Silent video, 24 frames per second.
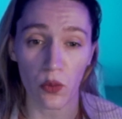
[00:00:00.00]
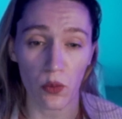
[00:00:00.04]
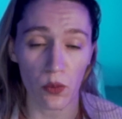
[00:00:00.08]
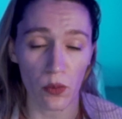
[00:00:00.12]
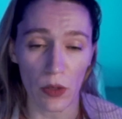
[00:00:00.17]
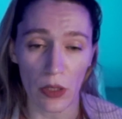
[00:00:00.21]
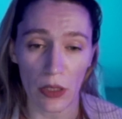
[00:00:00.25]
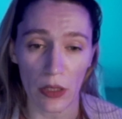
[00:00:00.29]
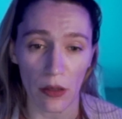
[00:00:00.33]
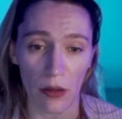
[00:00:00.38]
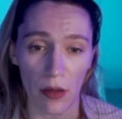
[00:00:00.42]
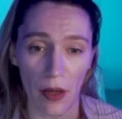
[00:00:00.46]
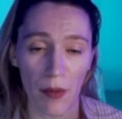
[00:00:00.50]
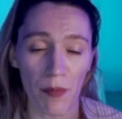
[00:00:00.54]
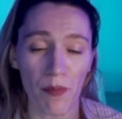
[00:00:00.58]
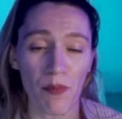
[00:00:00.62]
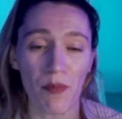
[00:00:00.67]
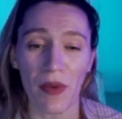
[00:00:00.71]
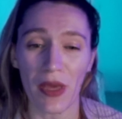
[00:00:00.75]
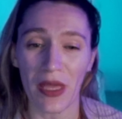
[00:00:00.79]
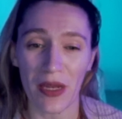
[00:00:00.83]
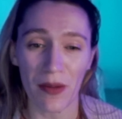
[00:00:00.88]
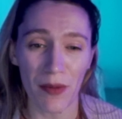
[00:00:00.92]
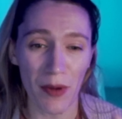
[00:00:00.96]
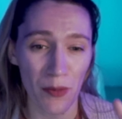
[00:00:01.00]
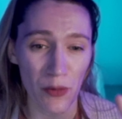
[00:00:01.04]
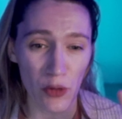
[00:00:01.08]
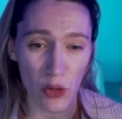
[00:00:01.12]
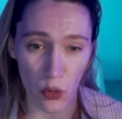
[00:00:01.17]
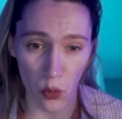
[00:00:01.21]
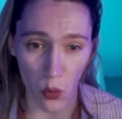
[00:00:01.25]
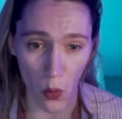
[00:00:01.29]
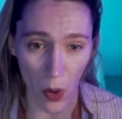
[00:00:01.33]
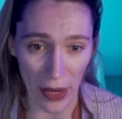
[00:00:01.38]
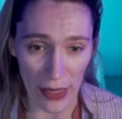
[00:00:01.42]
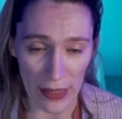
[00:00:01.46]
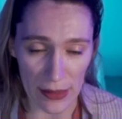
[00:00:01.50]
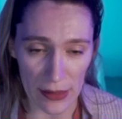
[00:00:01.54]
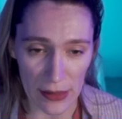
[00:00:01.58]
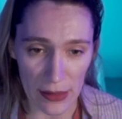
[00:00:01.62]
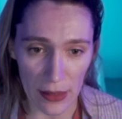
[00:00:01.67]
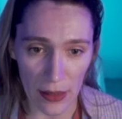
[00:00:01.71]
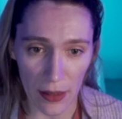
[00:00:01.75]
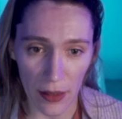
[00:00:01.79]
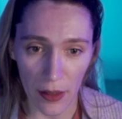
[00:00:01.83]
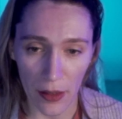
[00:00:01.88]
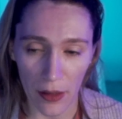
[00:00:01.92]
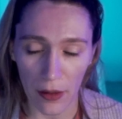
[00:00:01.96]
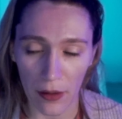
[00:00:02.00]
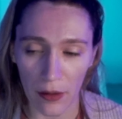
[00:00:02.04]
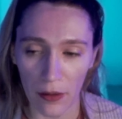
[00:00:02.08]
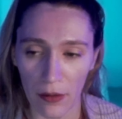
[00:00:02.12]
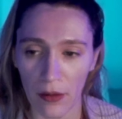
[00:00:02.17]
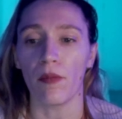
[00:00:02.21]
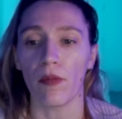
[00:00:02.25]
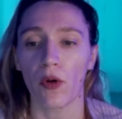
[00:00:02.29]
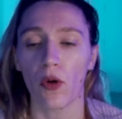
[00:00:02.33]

you know at minimum twice a year